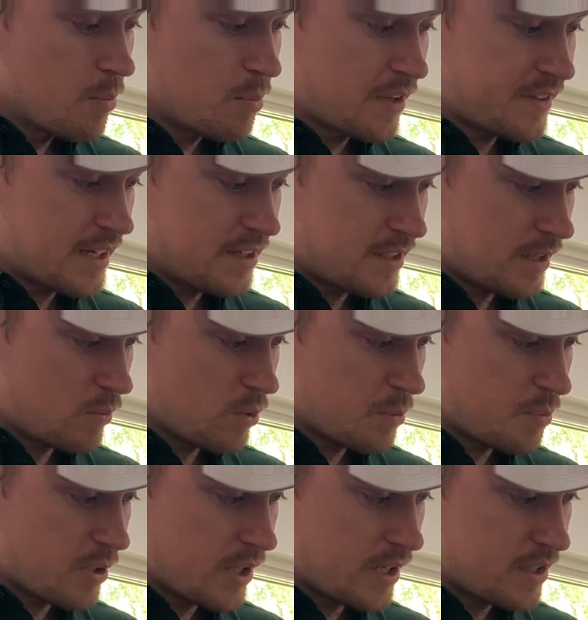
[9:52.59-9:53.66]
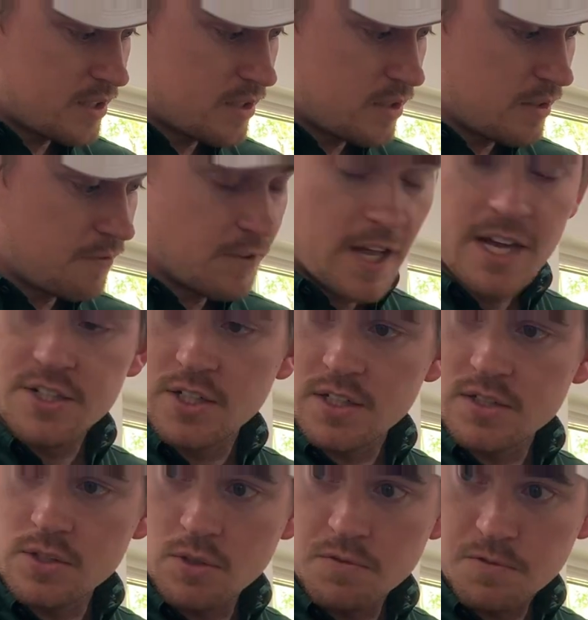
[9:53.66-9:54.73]
but they did replace the flashing.
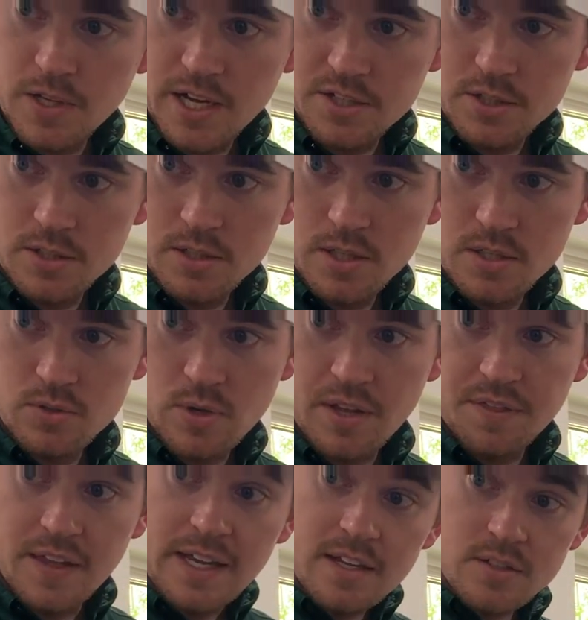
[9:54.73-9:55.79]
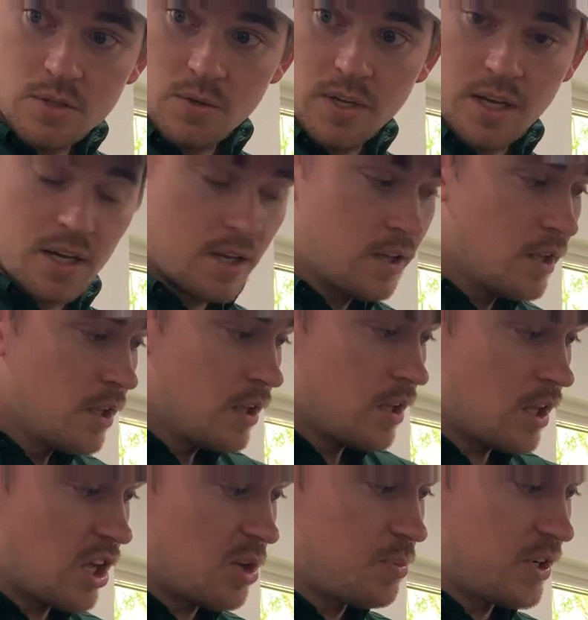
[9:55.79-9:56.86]
It's new flashing done, so I think it's okay.
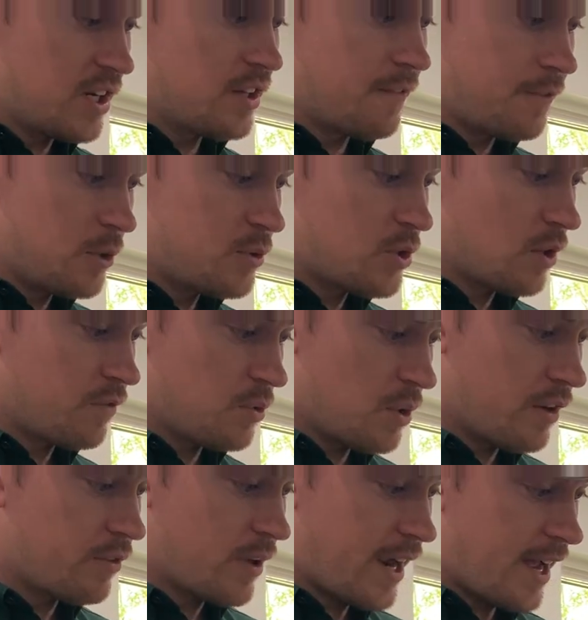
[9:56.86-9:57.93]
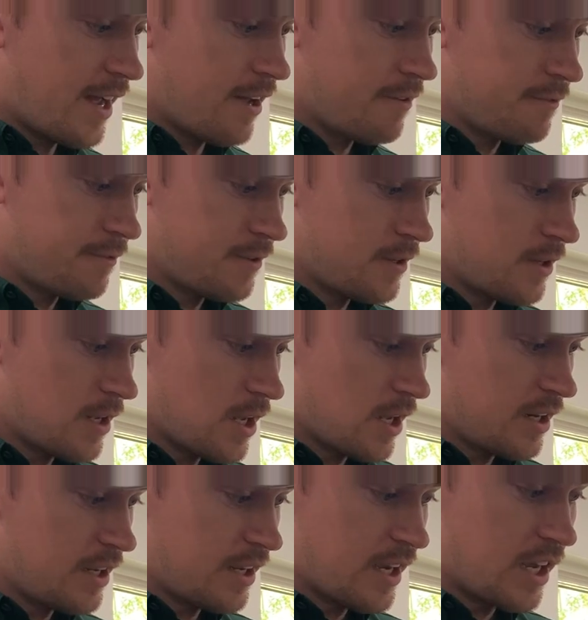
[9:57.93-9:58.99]
But in the future, if you ever have
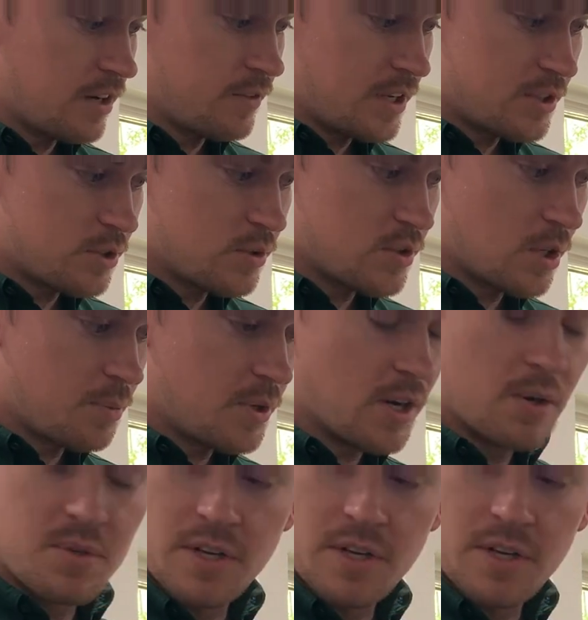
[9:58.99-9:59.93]
any kind of issues up here, I would